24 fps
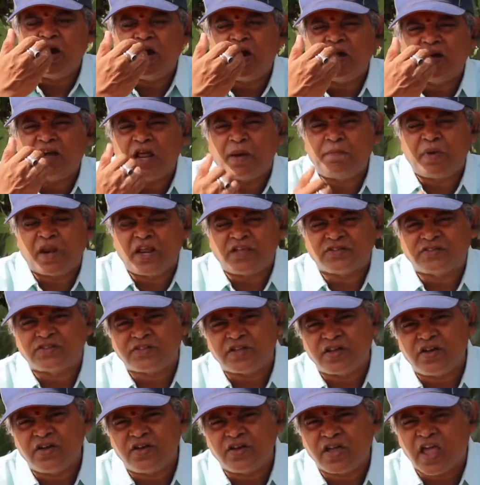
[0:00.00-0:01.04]

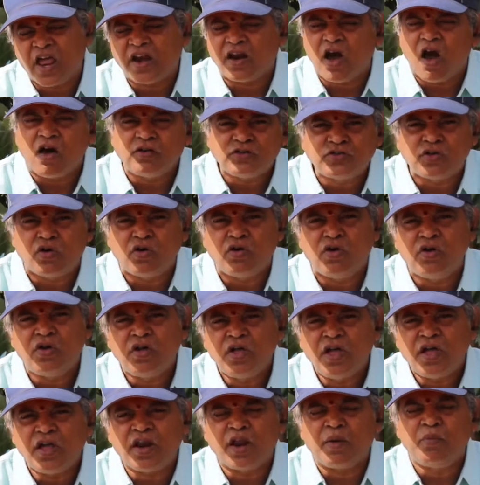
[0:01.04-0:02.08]
debris can also
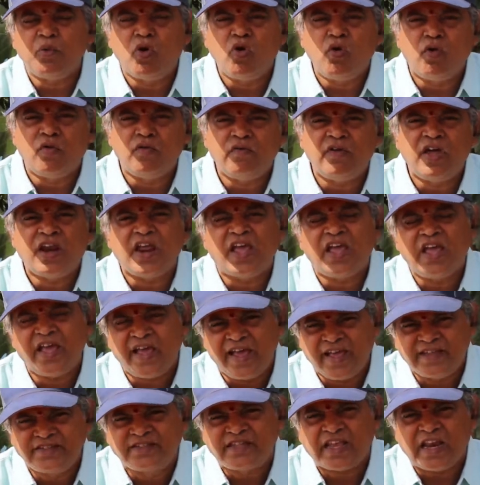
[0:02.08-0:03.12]
remove very
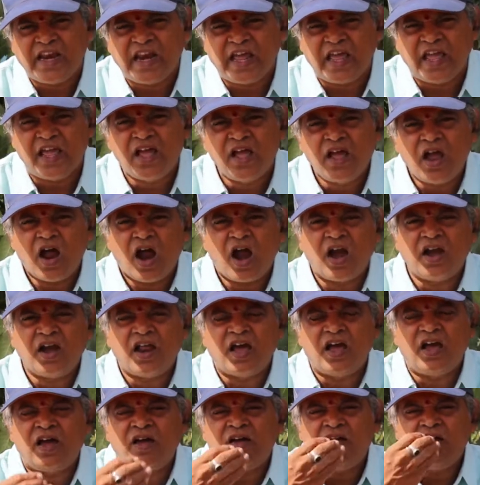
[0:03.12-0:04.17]
easily, and
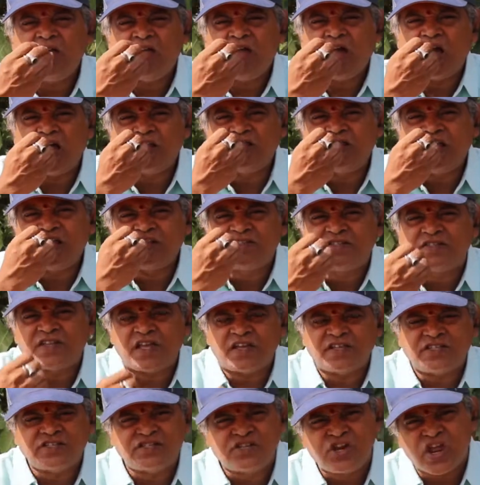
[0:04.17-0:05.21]
this
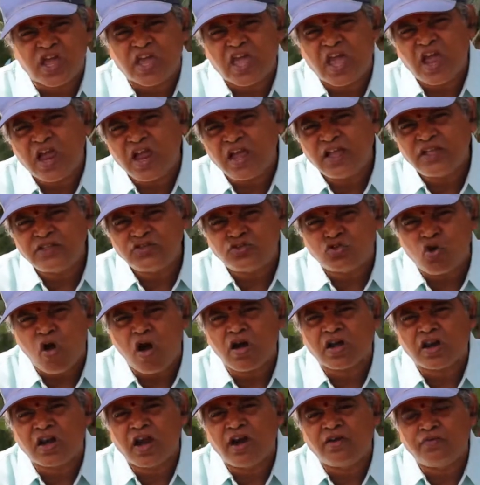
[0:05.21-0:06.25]
sticky
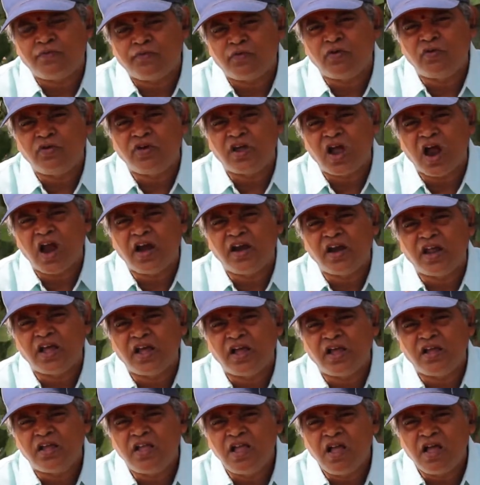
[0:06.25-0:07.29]
chocolate food and
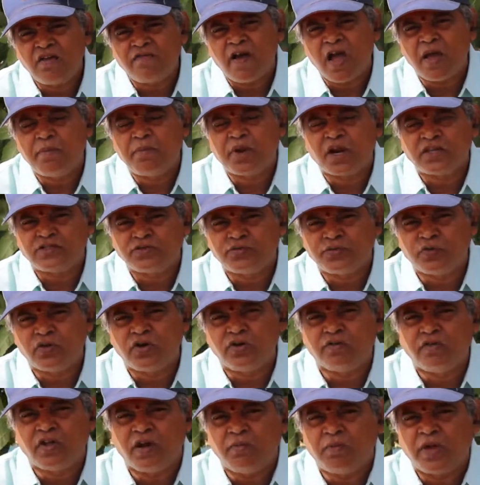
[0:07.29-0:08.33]
fibrous food
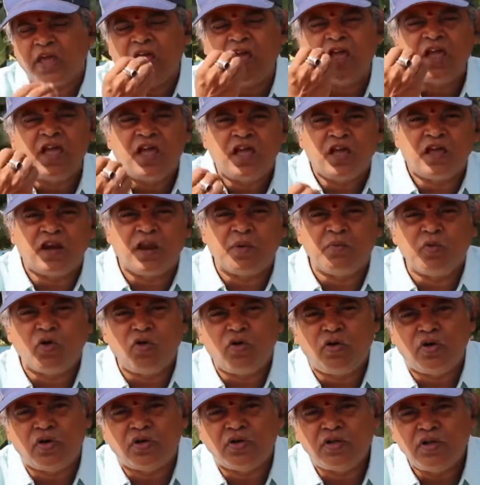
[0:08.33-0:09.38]
will be
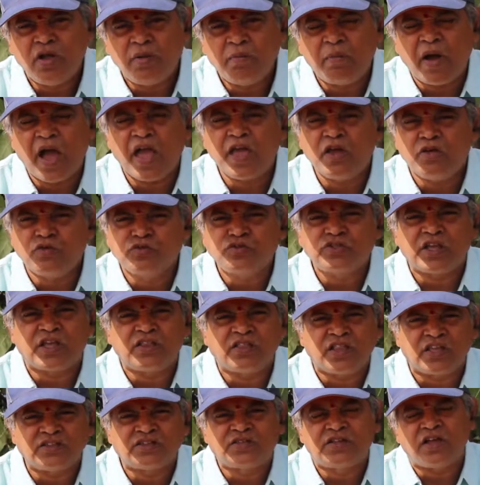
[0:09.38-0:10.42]
removed by using
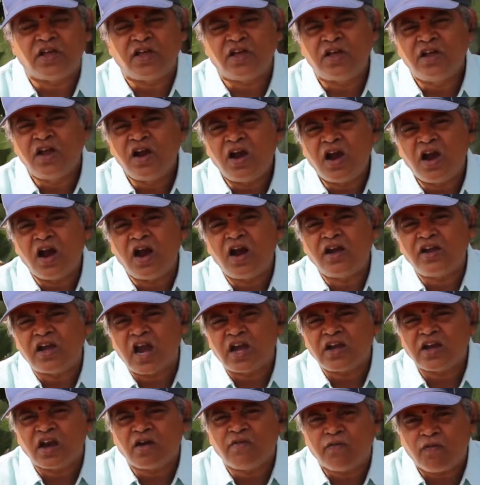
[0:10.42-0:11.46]
this
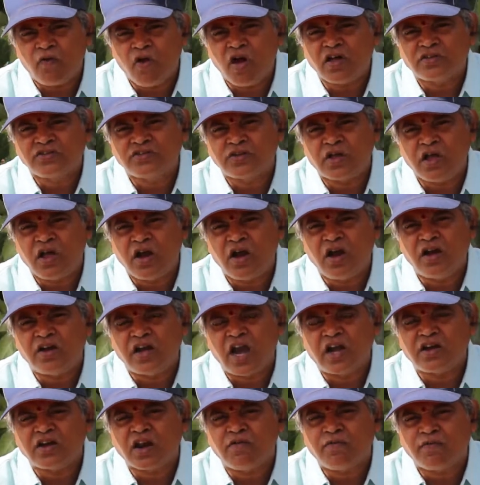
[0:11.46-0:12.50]
dental
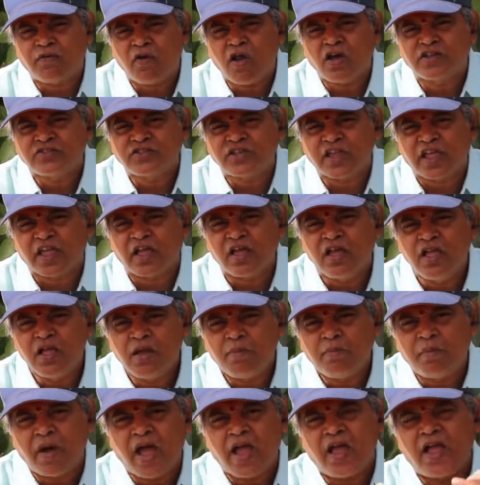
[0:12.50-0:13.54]
flossing
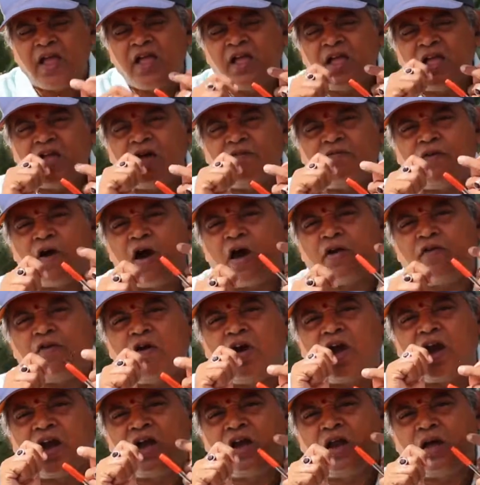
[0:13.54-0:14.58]
by
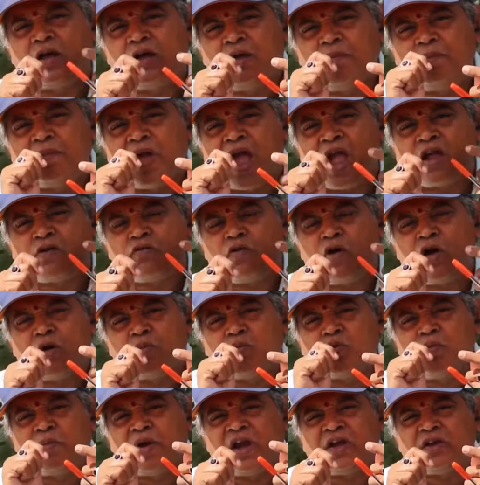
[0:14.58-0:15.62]
forward and backward
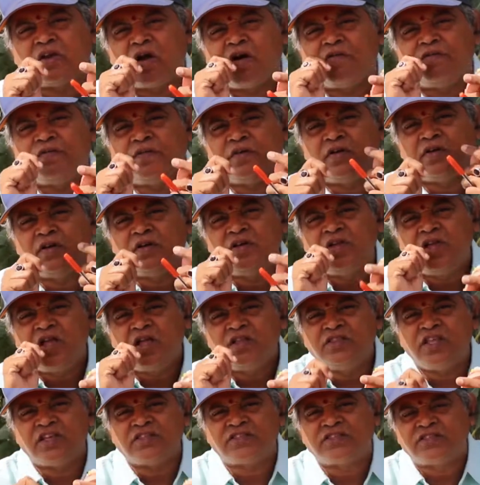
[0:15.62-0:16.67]
movement of
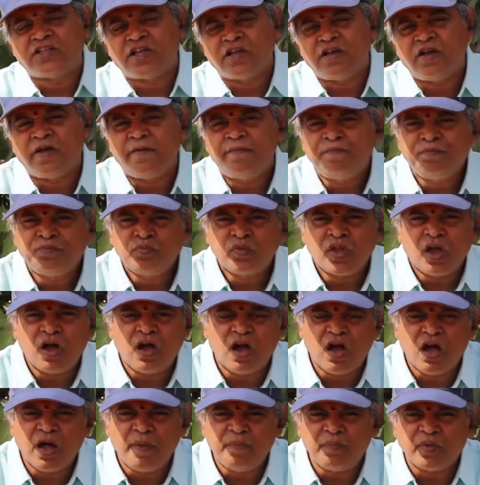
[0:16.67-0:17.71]
this
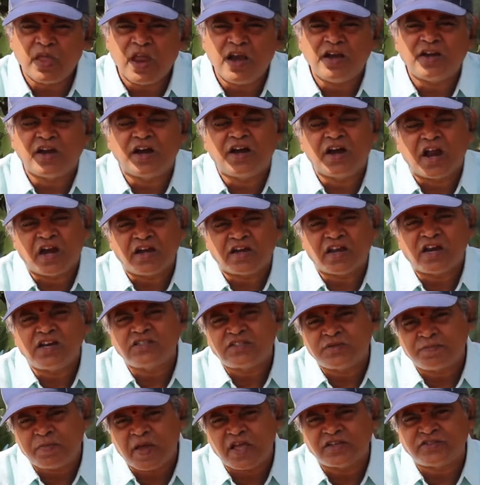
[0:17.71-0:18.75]
interdental
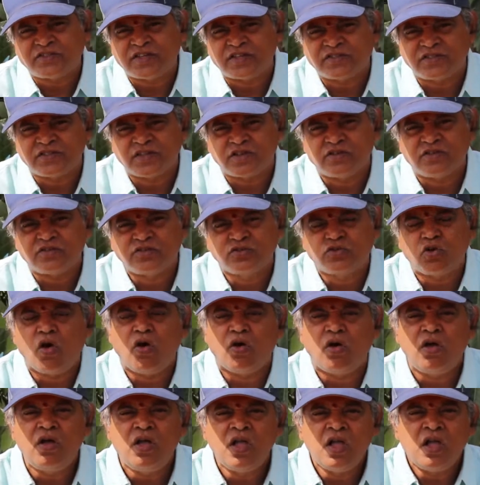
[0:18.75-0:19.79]
spaces.
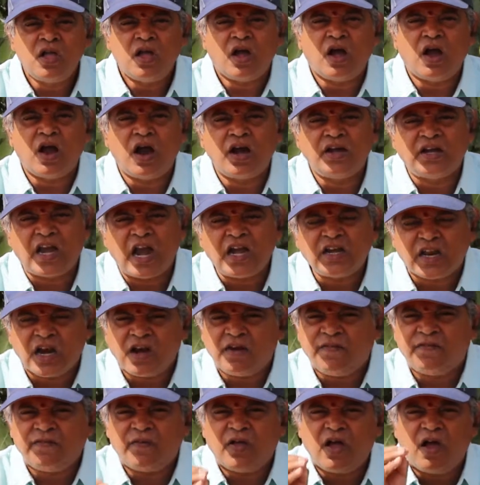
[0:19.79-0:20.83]
So
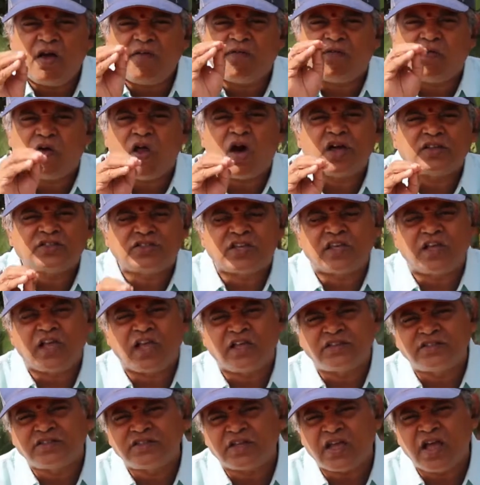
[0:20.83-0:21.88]
dental flossing
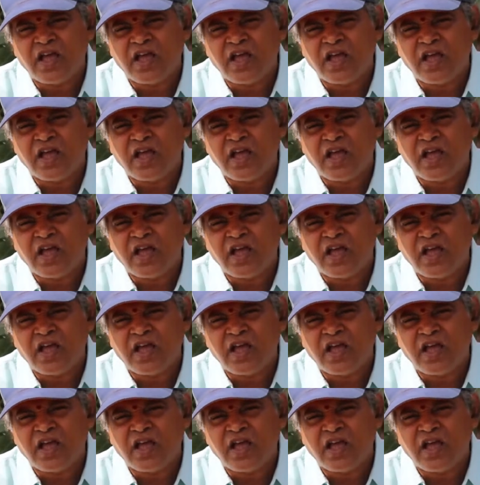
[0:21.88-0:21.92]
is